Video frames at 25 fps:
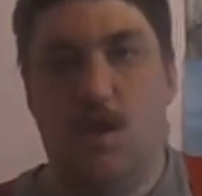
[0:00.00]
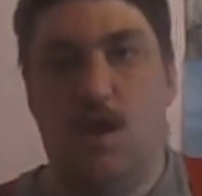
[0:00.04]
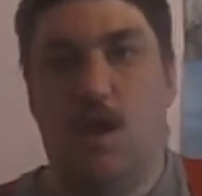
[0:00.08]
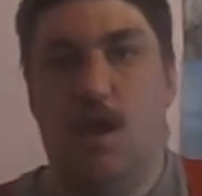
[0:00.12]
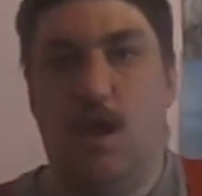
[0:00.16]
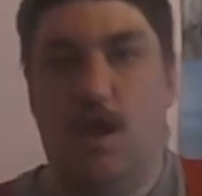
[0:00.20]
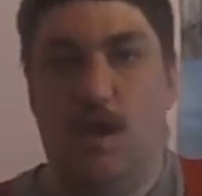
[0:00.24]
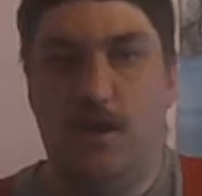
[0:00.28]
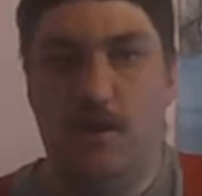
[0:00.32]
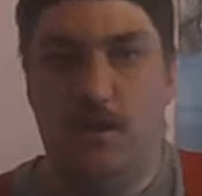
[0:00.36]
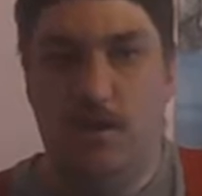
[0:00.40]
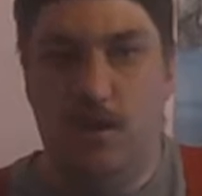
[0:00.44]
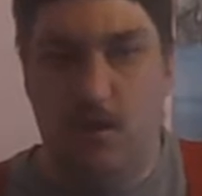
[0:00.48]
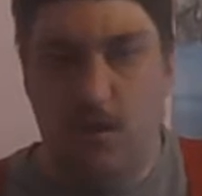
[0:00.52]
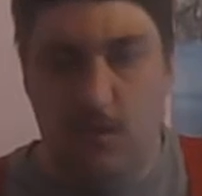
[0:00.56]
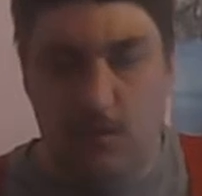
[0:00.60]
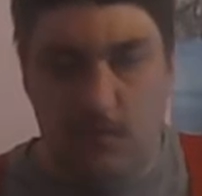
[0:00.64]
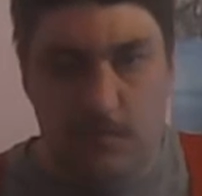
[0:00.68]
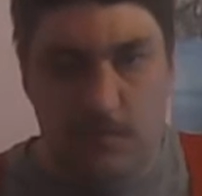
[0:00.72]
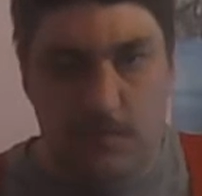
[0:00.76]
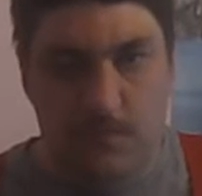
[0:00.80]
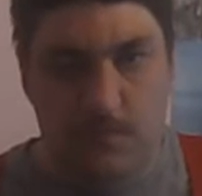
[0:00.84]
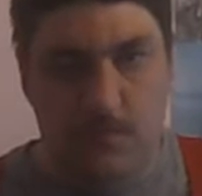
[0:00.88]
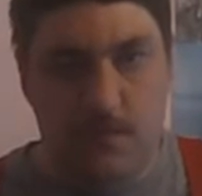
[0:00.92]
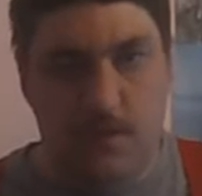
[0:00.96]
And
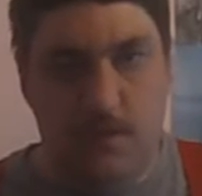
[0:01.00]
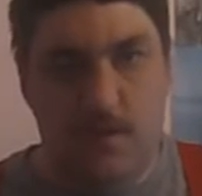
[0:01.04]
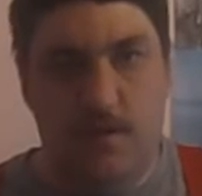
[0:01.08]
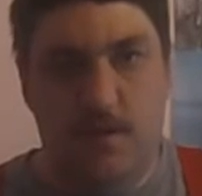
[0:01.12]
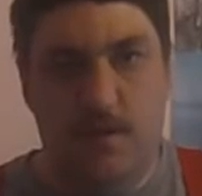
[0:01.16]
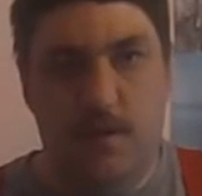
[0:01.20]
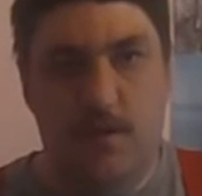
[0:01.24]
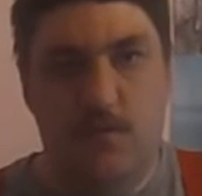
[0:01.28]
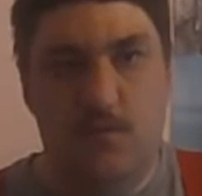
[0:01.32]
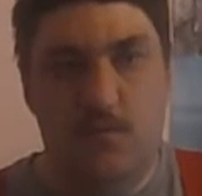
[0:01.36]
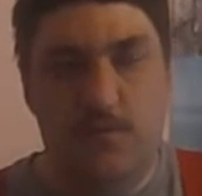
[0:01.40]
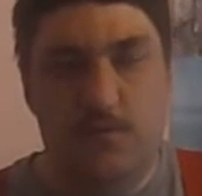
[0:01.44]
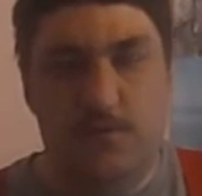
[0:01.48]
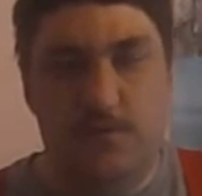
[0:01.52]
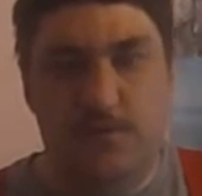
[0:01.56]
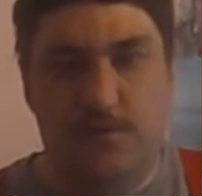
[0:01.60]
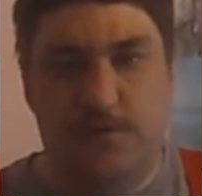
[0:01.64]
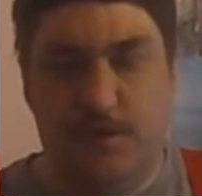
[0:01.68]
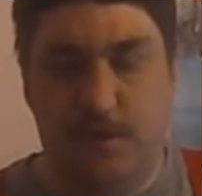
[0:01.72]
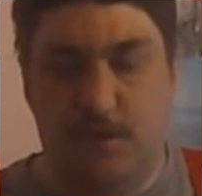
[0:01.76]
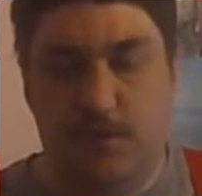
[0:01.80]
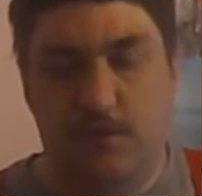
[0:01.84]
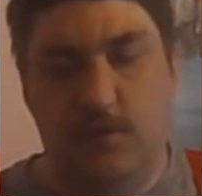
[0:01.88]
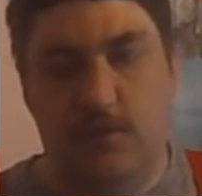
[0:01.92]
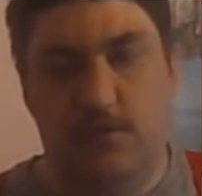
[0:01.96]
it would
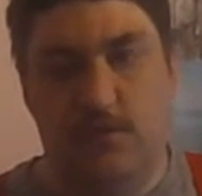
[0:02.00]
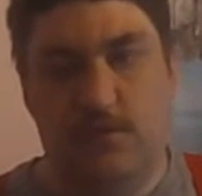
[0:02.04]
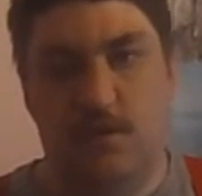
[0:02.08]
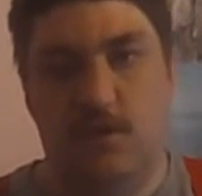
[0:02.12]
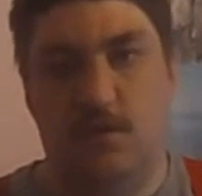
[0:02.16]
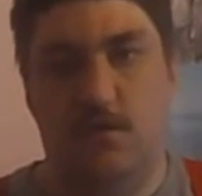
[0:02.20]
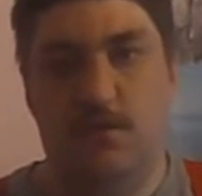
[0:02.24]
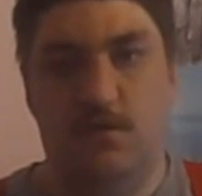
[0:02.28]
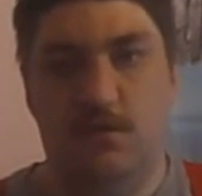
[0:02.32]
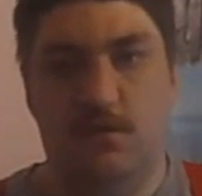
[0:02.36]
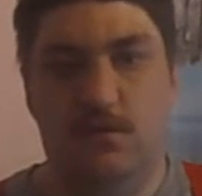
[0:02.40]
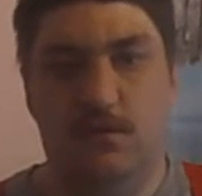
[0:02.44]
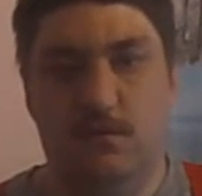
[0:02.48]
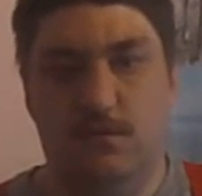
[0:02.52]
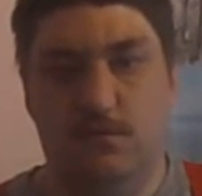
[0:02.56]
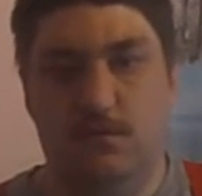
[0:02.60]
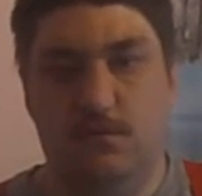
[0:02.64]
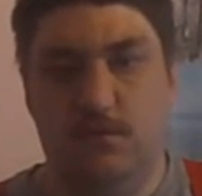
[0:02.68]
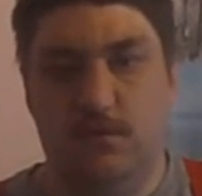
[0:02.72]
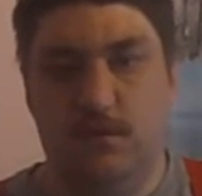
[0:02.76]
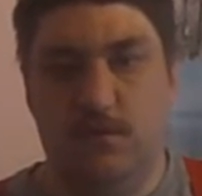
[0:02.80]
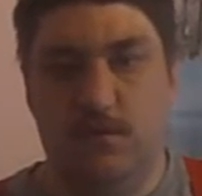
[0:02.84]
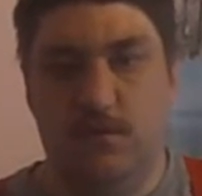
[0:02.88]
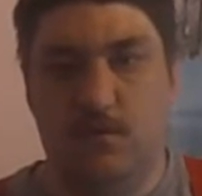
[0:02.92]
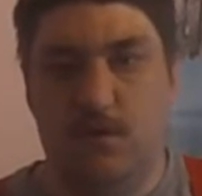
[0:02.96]
still not tell you
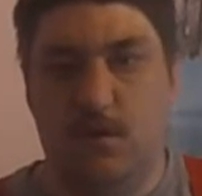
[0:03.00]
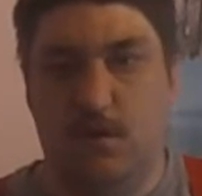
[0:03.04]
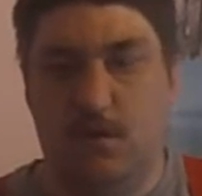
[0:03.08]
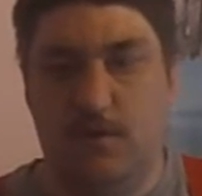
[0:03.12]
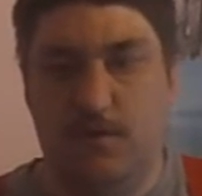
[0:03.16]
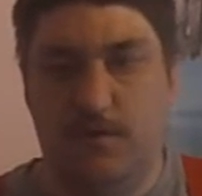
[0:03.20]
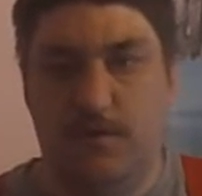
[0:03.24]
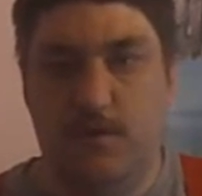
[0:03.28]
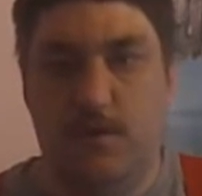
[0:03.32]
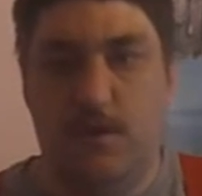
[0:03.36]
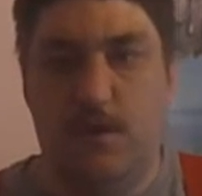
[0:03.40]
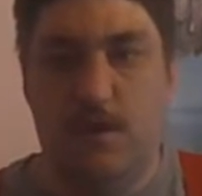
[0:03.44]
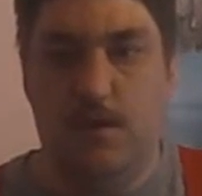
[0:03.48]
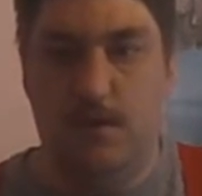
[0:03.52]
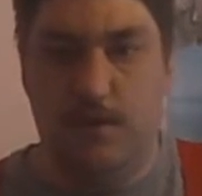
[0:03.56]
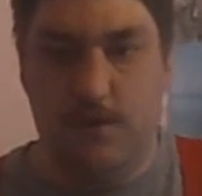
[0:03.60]
you can't do it.